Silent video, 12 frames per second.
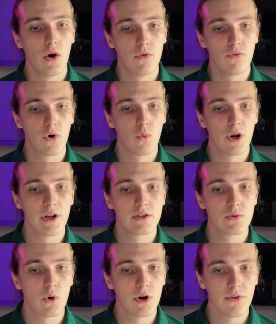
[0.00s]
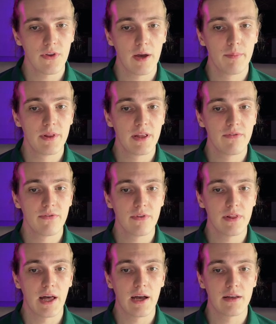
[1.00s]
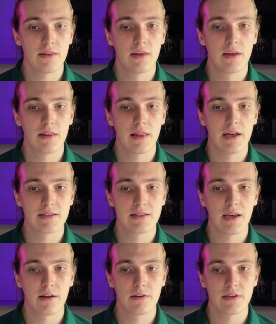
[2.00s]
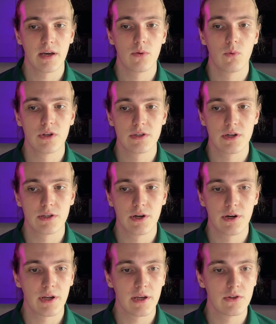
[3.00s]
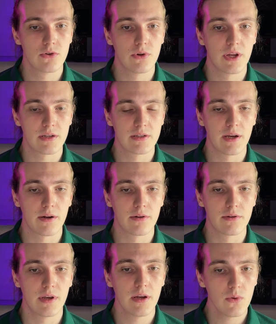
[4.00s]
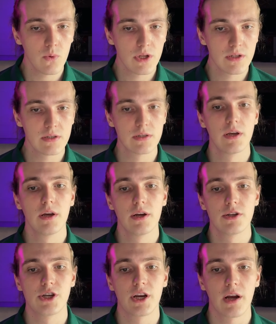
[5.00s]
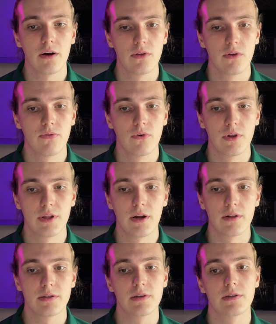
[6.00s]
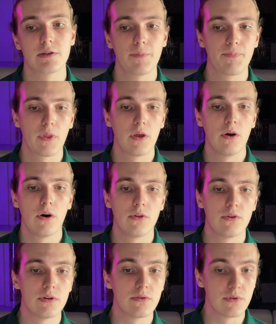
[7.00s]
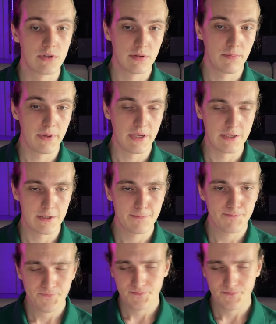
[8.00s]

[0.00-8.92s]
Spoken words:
For what it's worth, I believe that last cycle's headwinds are turning into next cycle tailwinds. Check out the full analysis on this recent piece.